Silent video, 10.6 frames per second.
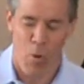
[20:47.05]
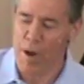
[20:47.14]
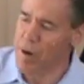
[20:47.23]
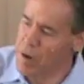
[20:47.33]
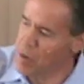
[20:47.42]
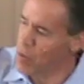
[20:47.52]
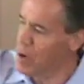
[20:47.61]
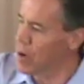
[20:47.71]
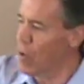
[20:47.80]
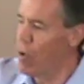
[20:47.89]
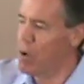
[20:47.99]
What, a,
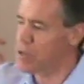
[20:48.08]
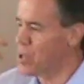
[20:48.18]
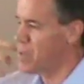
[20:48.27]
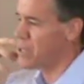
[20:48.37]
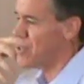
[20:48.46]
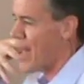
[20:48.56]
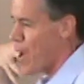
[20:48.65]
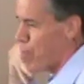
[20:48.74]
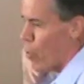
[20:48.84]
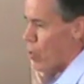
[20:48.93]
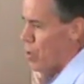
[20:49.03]
what an awesome
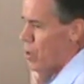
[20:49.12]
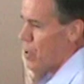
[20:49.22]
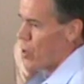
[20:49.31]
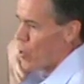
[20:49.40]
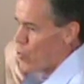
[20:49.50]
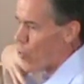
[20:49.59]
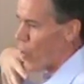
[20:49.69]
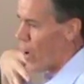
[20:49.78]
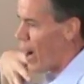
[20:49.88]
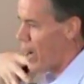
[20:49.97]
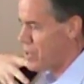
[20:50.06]
example
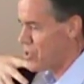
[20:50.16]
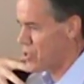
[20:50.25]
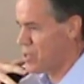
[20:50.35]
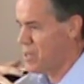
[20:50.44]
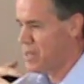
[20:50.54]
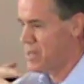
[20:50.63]
for us.